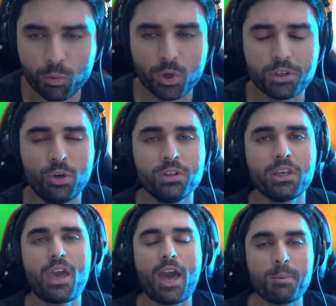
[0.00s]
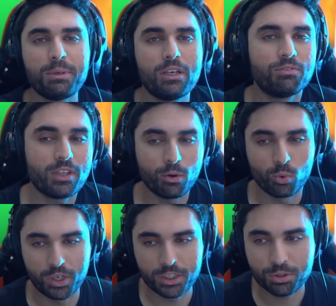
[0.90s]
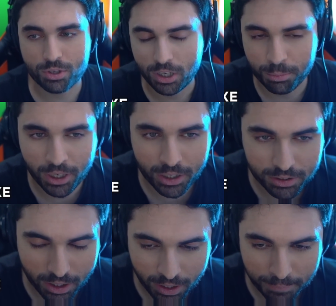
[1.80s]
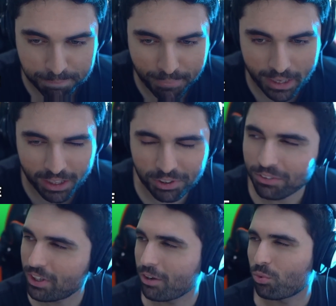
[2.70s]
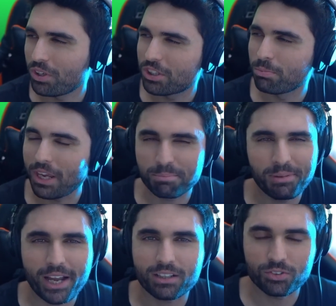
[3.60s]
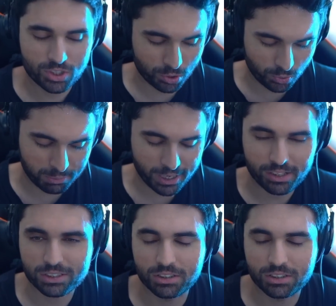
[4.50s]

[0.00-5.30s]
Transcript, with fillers: It would only happen if they were to come out, um, even if they were to make Black Ops two remaster.